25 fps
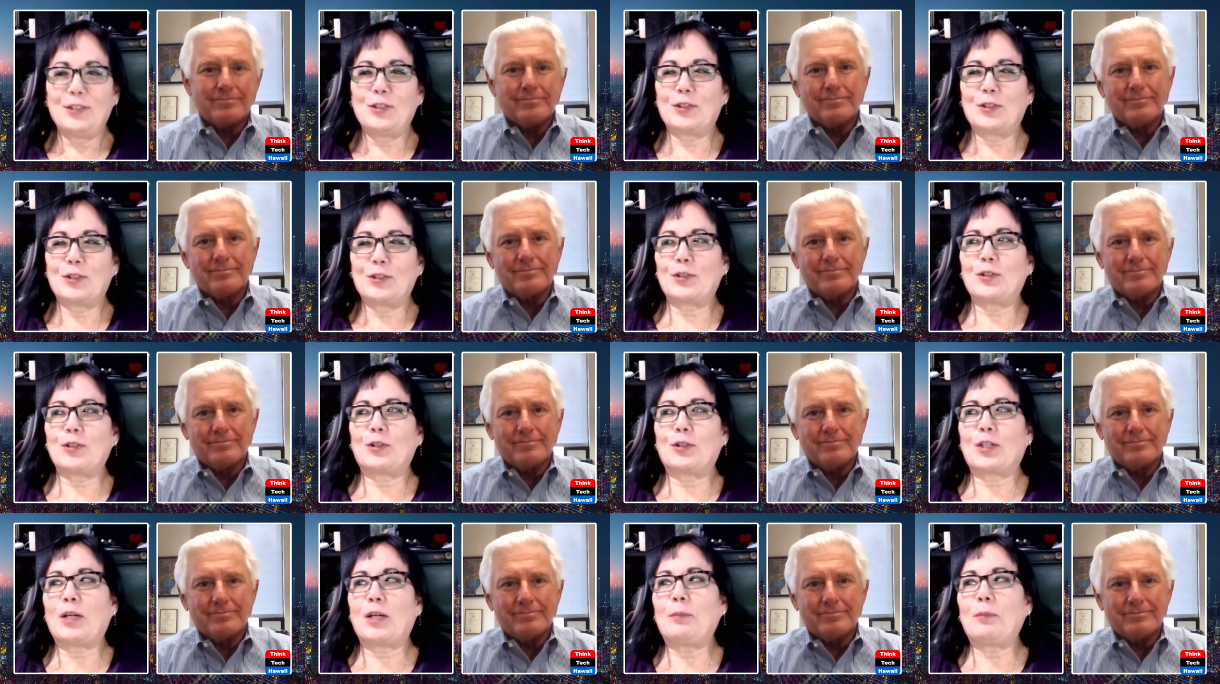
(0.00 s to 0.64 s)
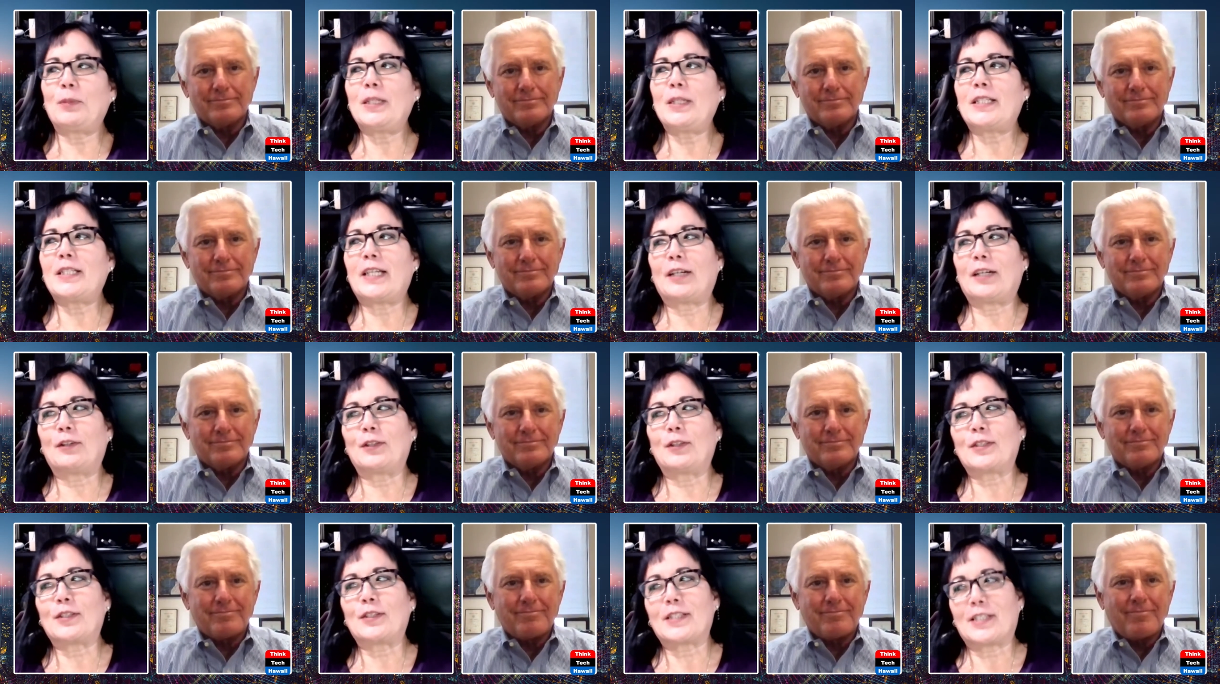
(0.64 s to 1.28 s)
Speaker 1: your, your company
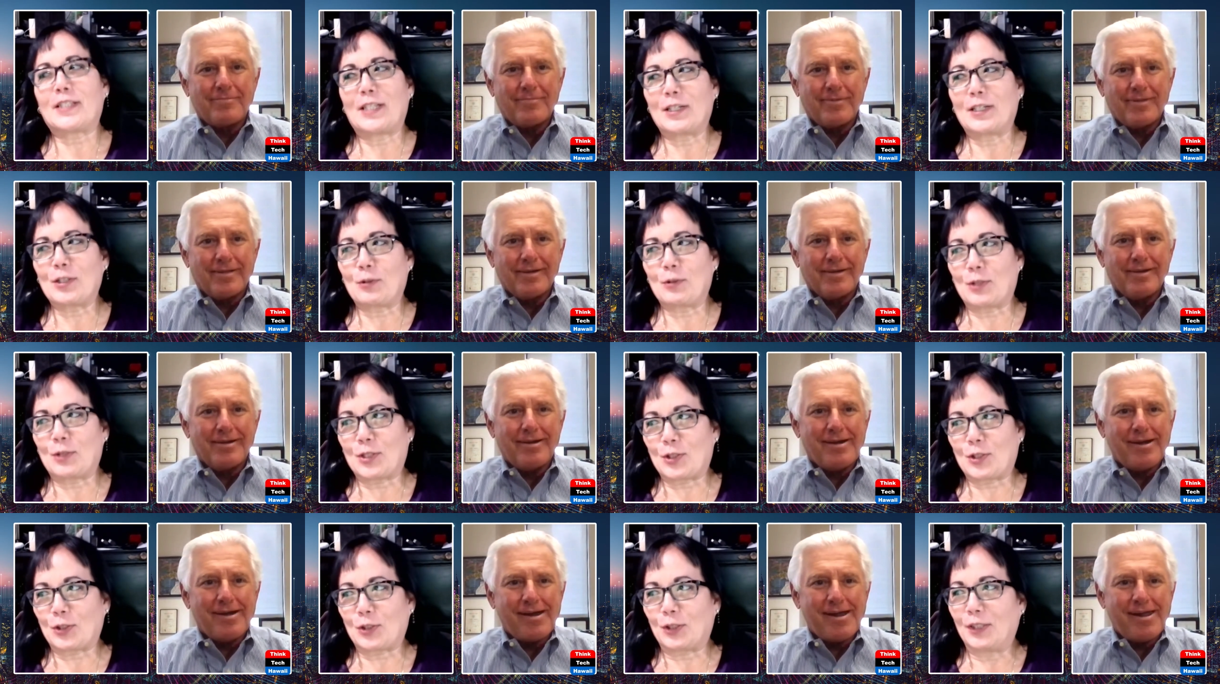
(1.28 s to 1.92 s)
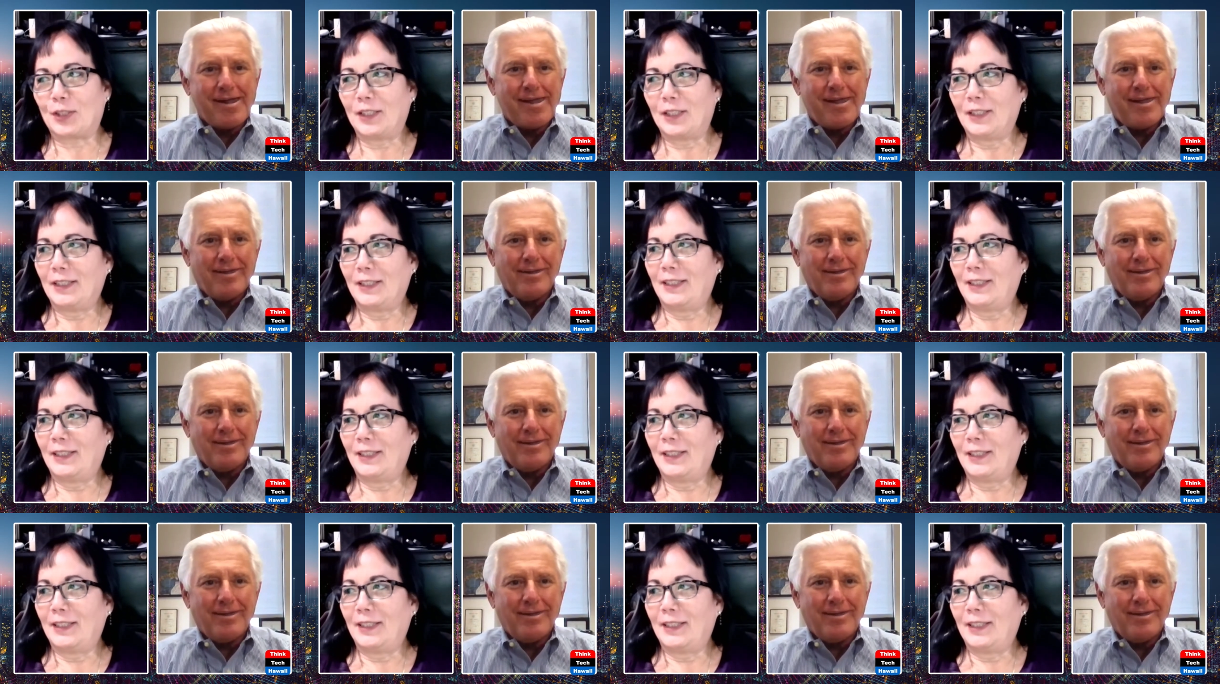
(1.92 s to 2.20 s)
title is a tongue twister